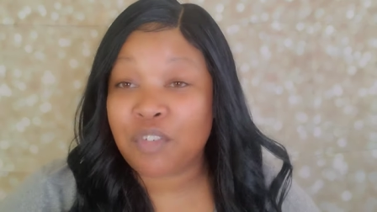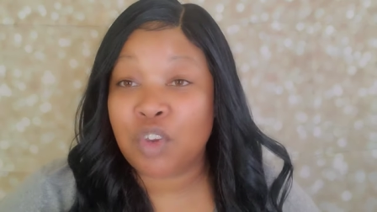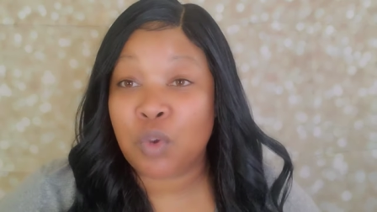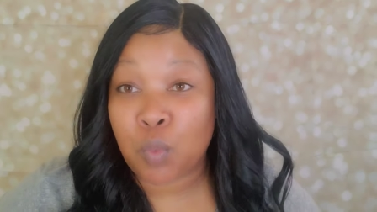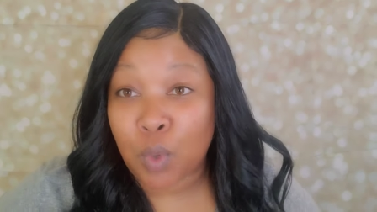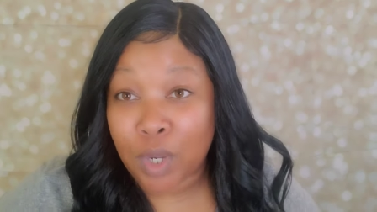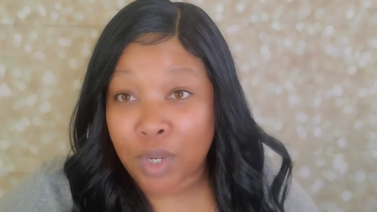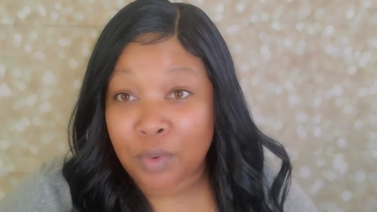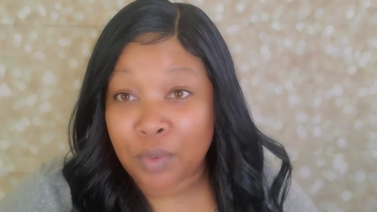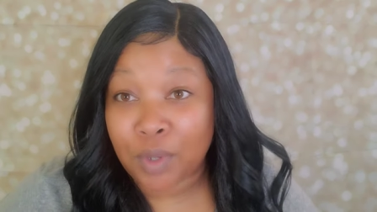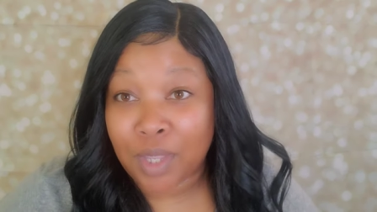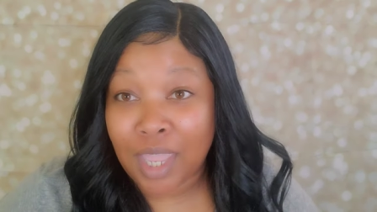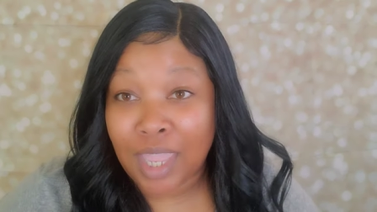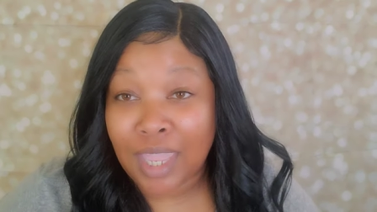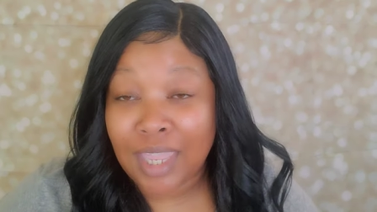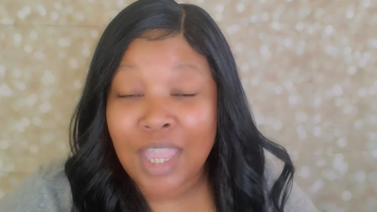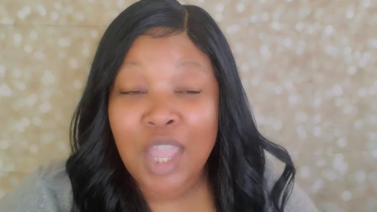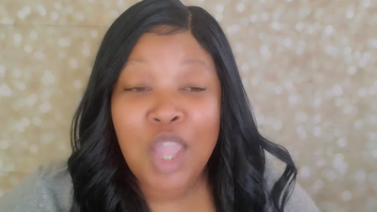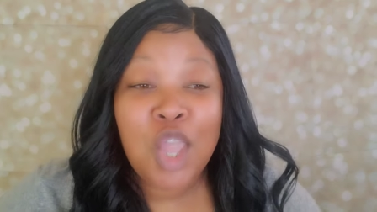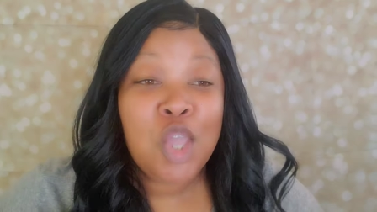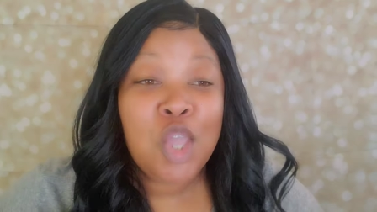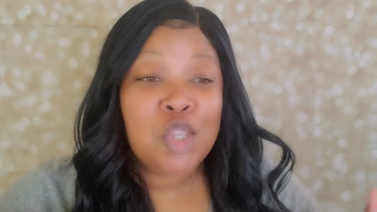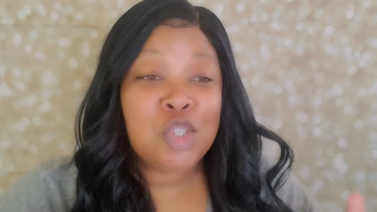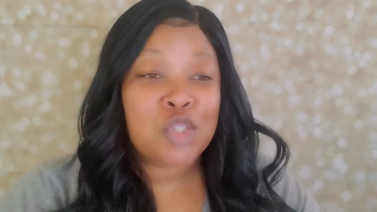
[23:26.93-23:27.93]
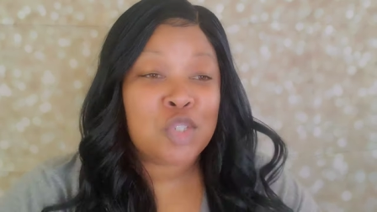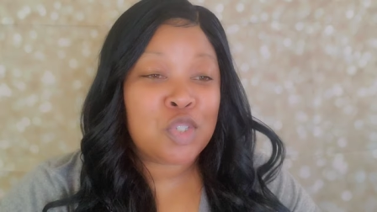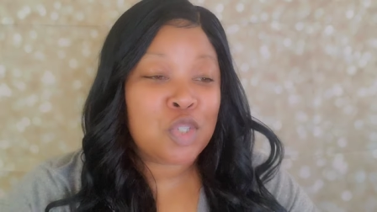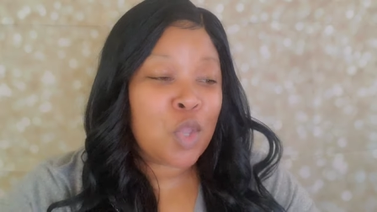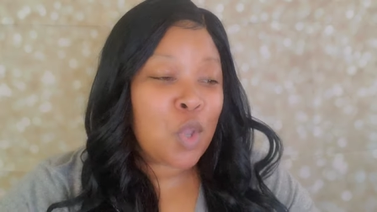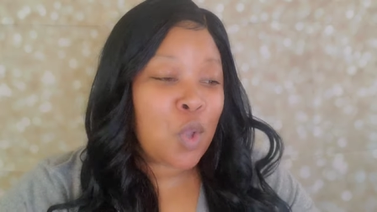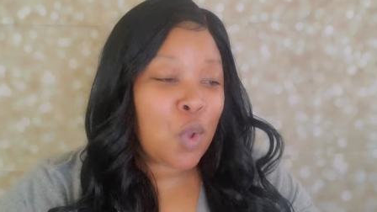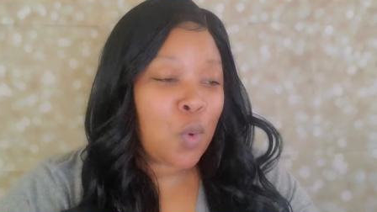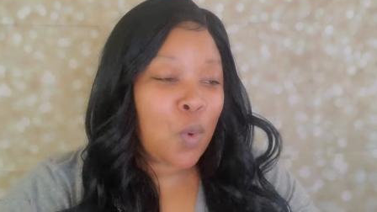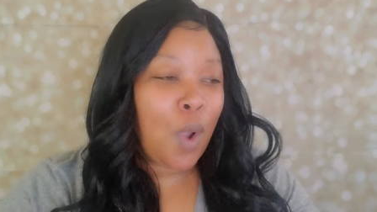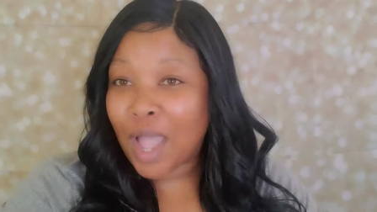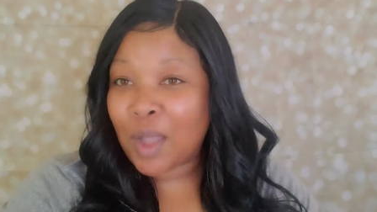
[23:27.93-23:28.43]
everywhere, okay?
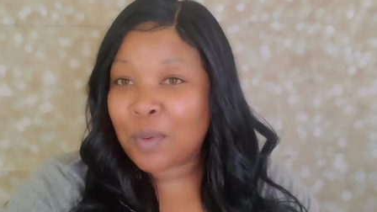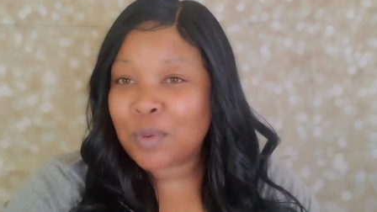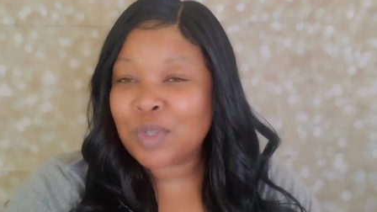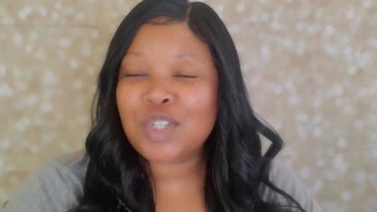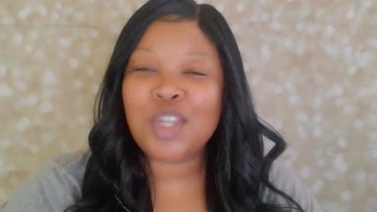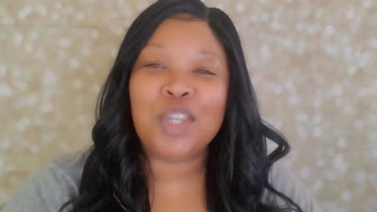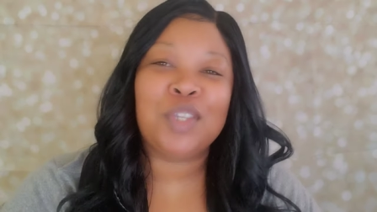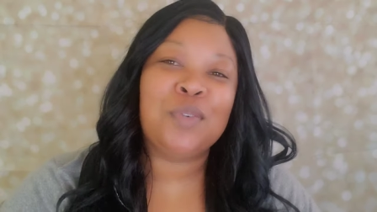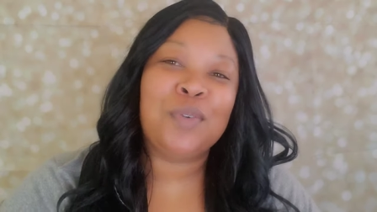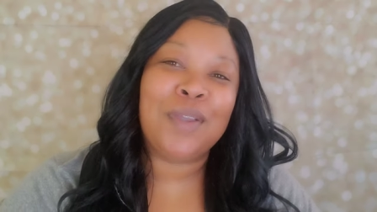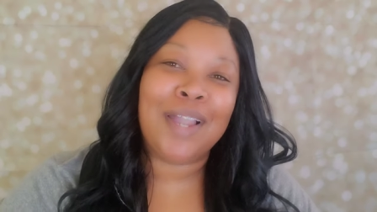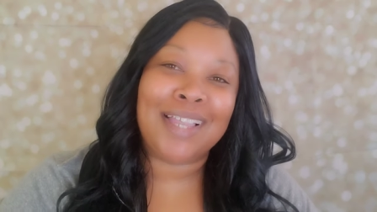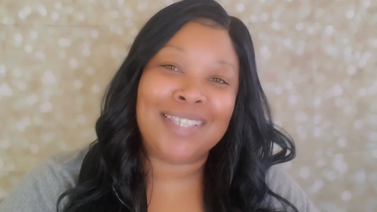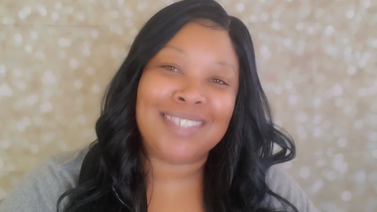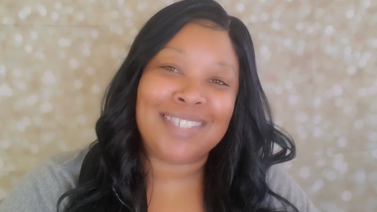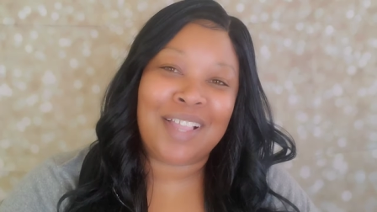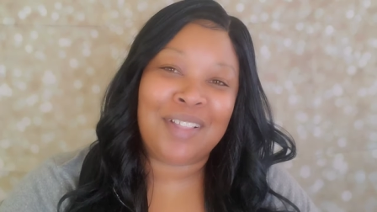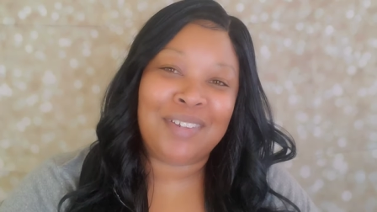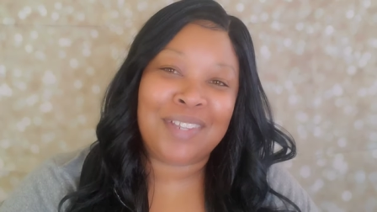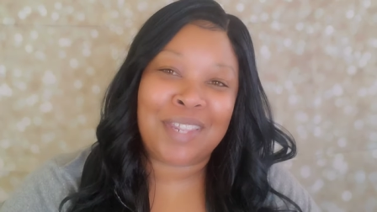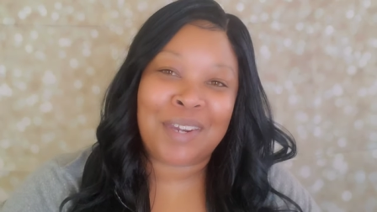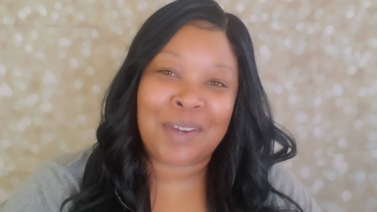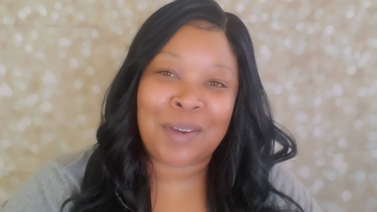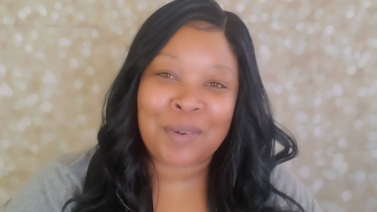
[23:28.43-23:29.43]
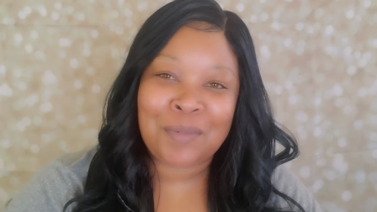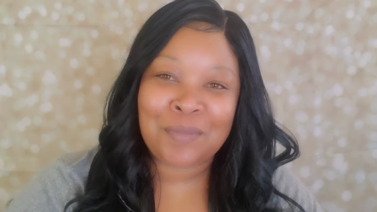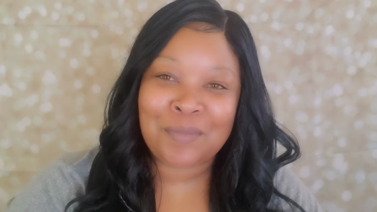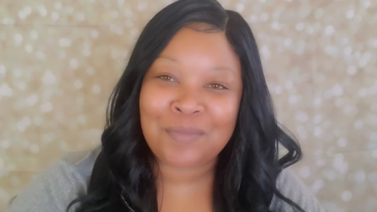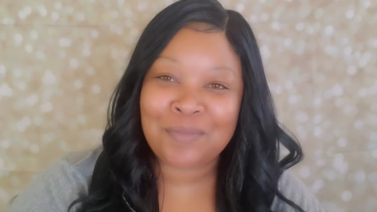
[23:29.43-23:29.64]
So I will check you guys out later.